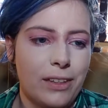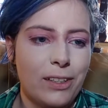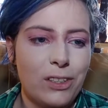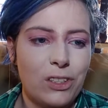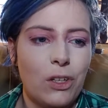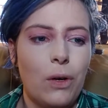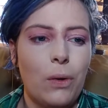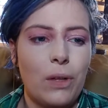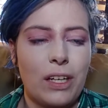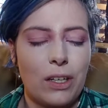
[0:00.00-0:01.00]
There's
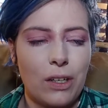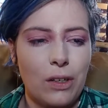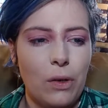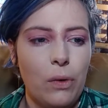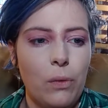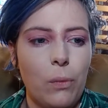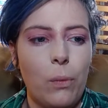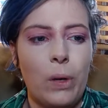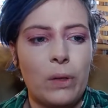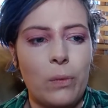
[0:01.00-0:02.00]
no like
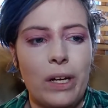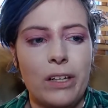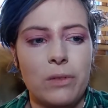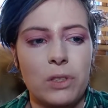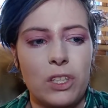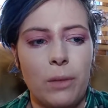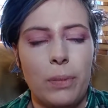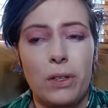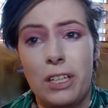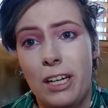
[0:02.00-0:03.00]
one way to start
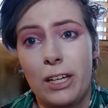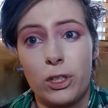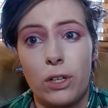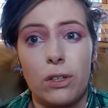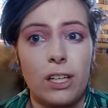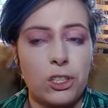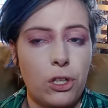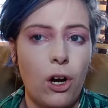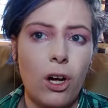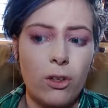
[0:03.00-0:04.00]
building an eyeshadow collection.
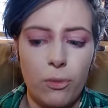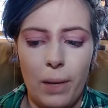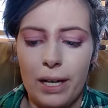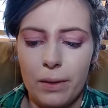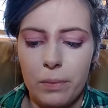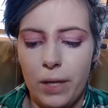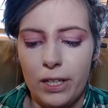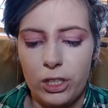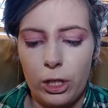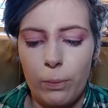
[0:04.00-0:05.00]
All of my
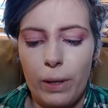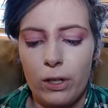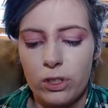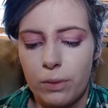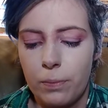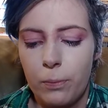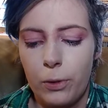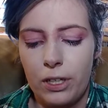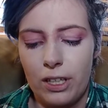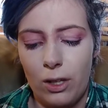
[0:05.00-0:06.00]
eyeshadow palettes are
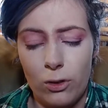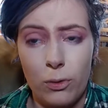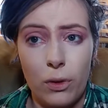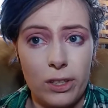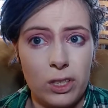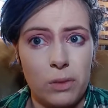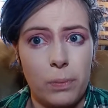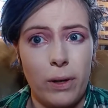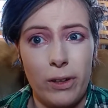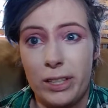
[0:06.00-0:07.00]
pretty colorful. This is
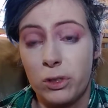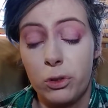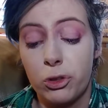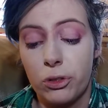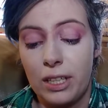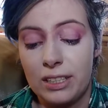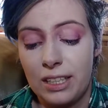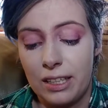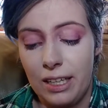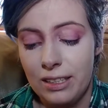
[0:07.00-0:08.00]
probably as neutral as
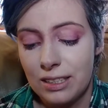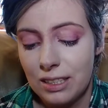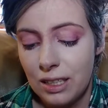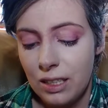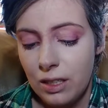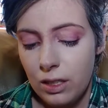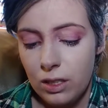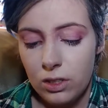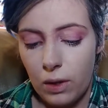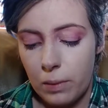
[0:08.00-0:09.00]
it gets.
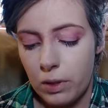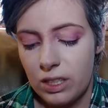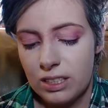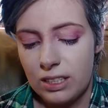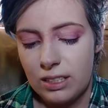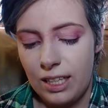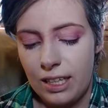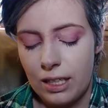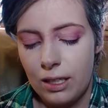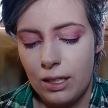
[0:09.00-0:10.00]
So I'm going to
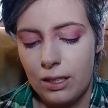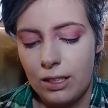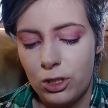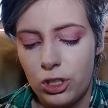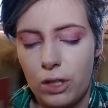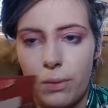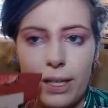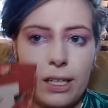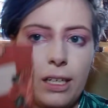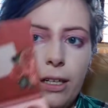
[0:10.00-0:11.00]
take this shade
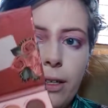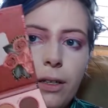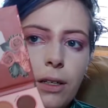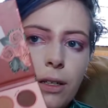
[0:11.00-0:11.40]
right here